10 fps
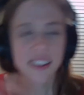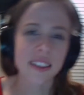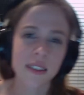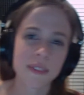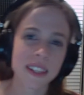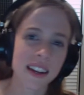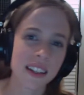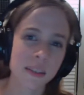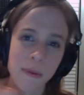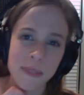some sound
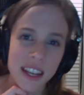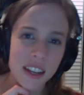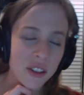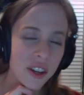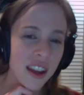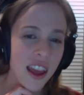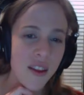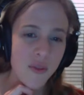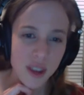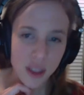experimentation
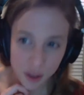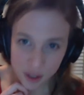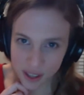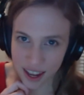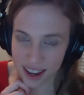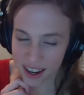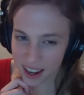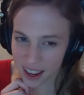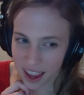every Thursday.